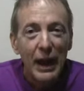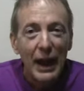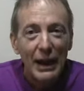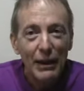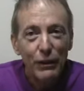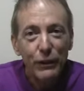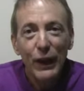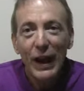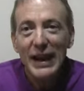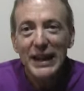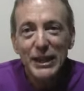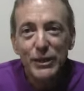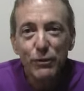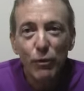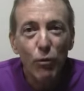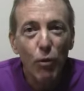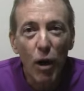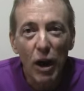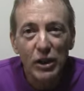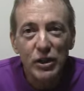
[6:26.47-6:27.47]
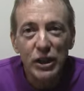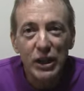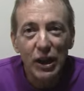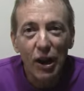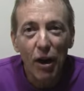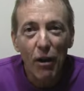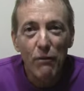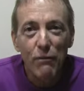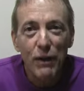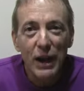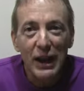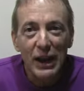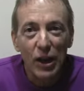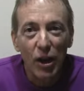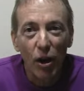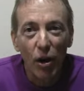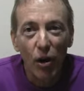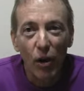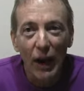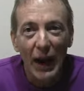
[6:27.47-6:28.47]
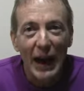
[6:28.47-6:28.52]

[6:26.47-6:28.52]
And thanks for watching our video,